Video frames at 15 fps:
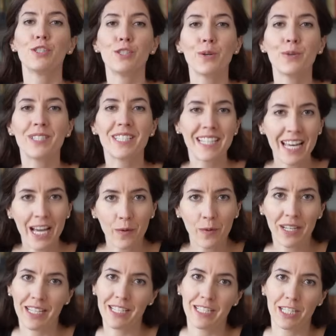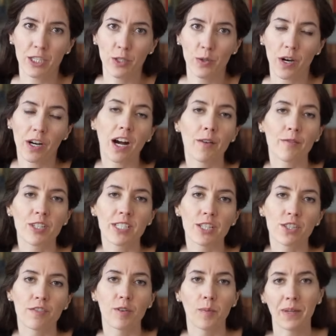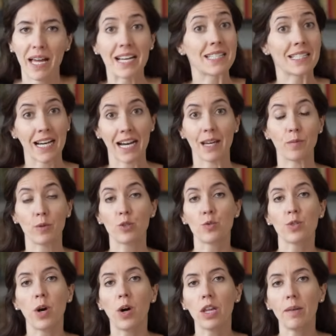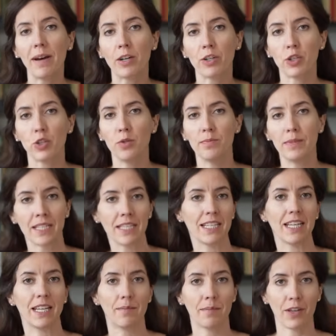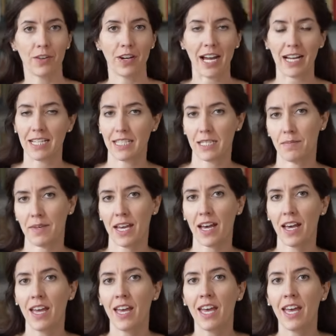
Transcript: So today I want to continue our conversation from last time, which was all about humility in Mother Academia.